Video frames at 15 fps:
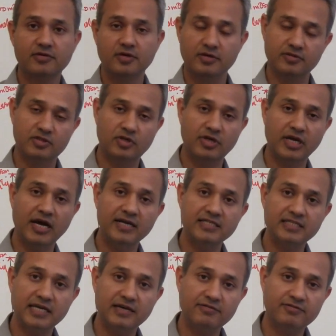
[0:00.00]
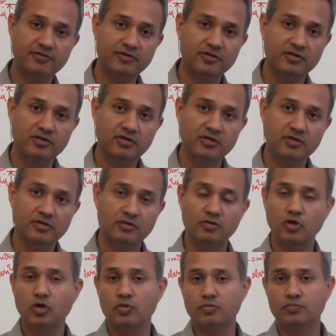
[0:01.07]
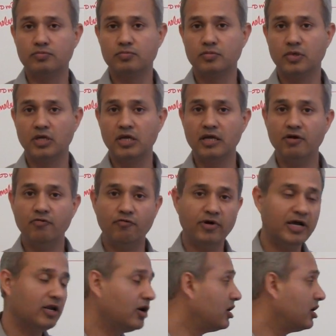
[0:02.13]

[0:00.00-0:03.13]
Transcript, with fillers: Uh, sorry, ICF? No. Why